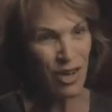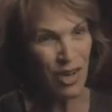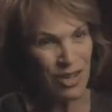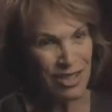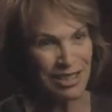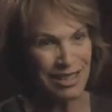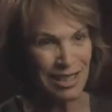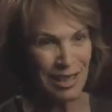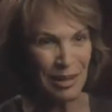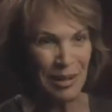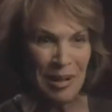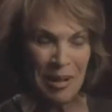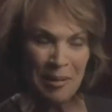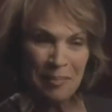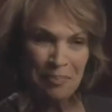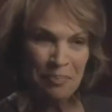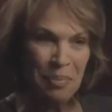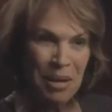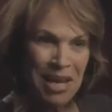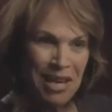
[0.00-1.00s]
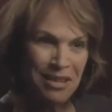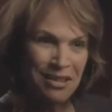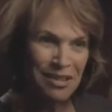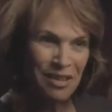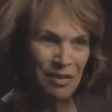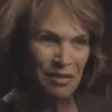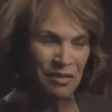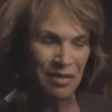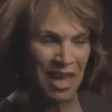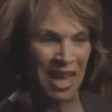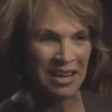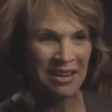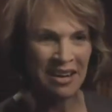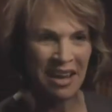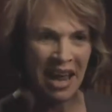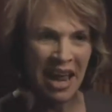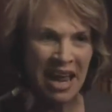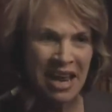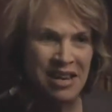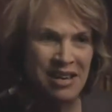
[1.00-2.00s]
first little piece of that
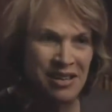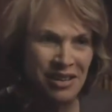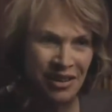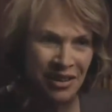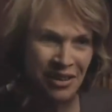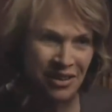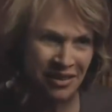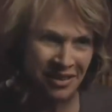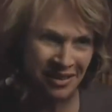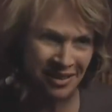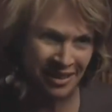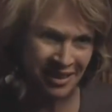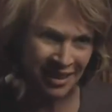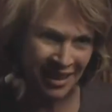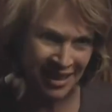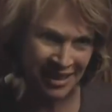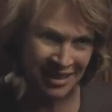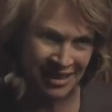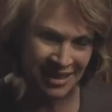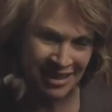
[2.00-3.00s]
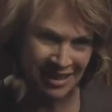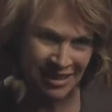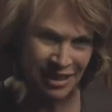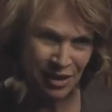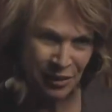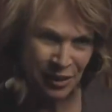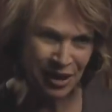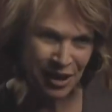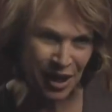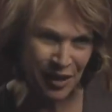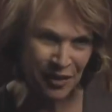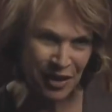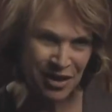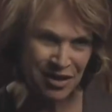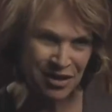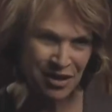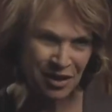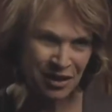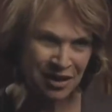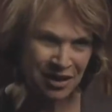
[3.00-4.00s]
anger that I needed to recover
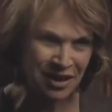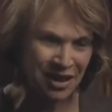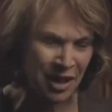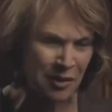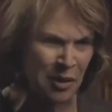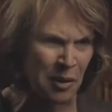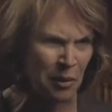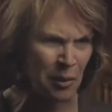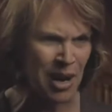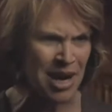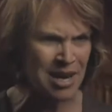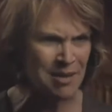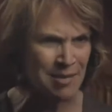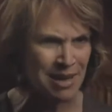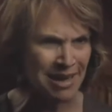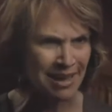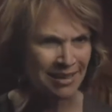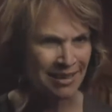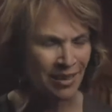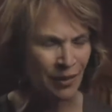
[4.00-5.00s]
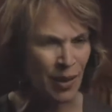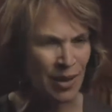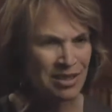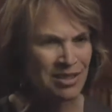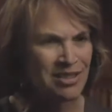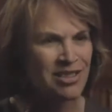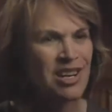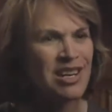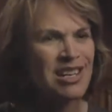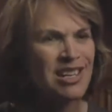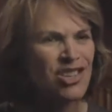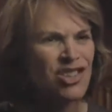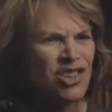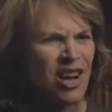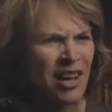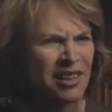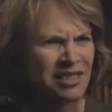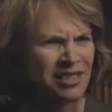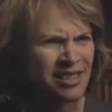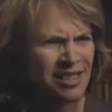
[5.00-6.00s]
started to come up. Wait a minute, there wasn't any
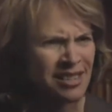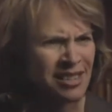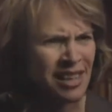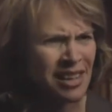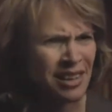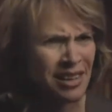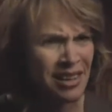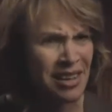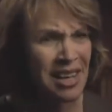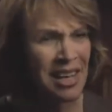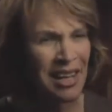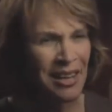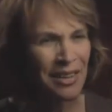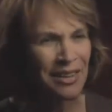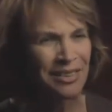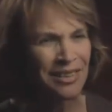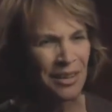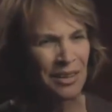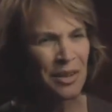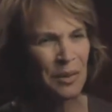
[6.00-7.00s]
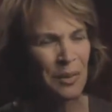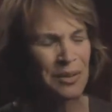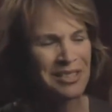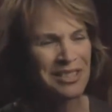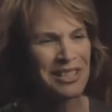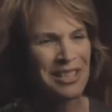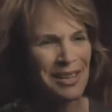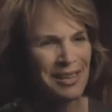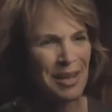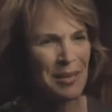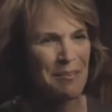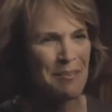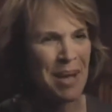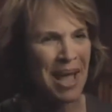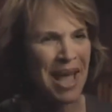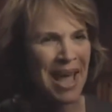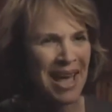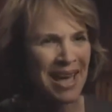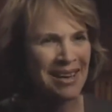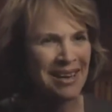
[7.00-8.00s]
justice here. That there, was still a
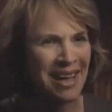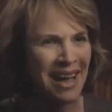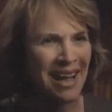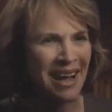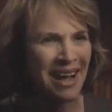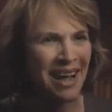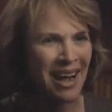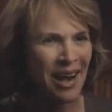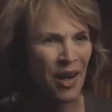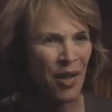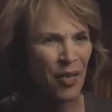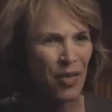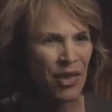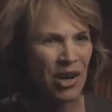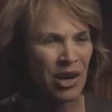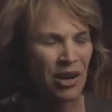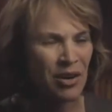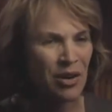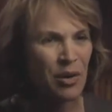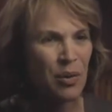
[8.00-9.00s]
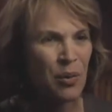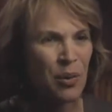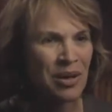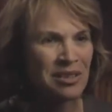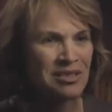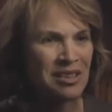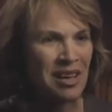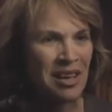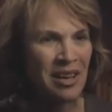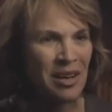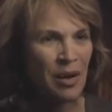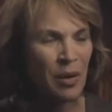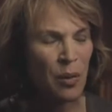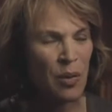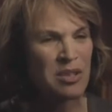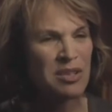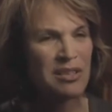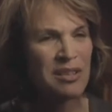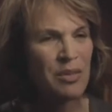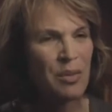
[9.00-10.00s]
man out there who was, who
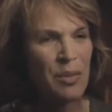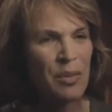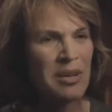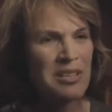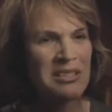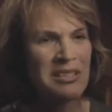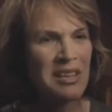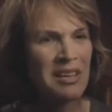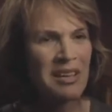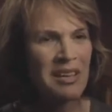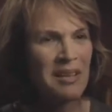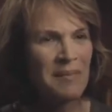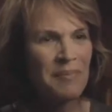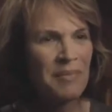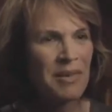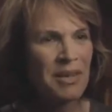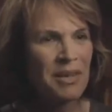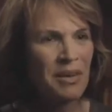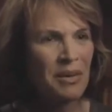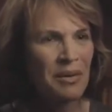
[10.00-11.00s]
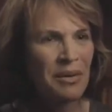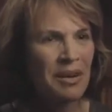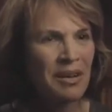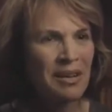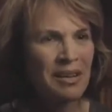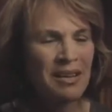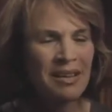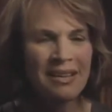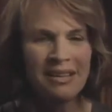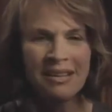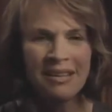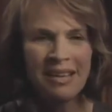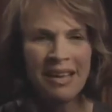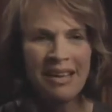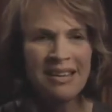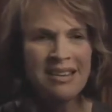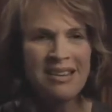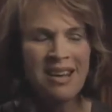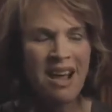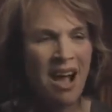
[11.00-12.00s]
was, who was, you know,
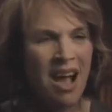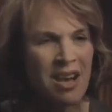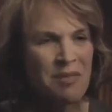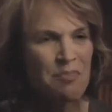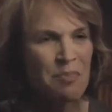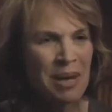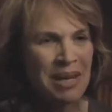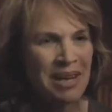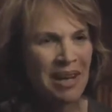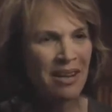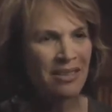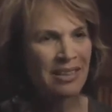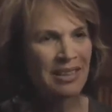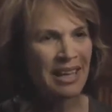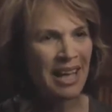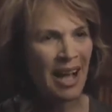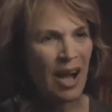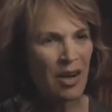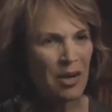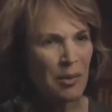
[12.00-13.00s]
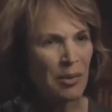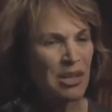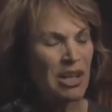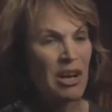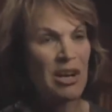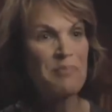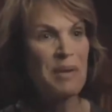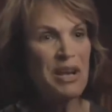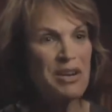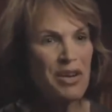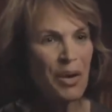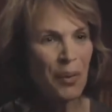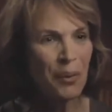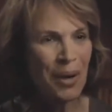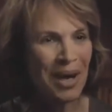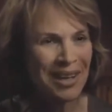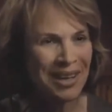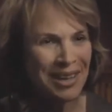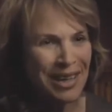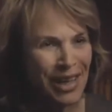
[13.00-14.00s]
had not been held accountable. There had been no
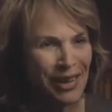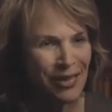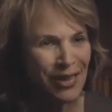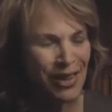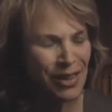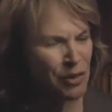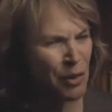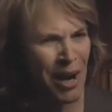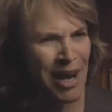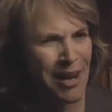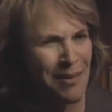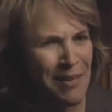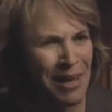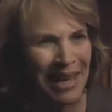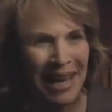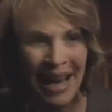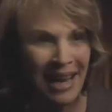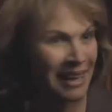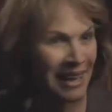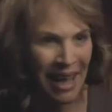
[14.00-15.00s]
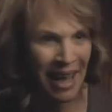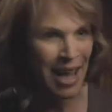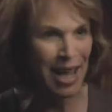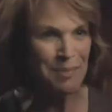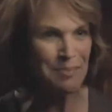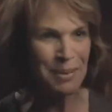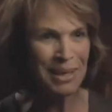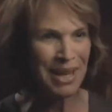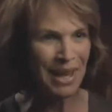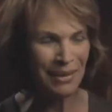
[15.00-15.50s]
reckoning of his. Wait a minute, it can't be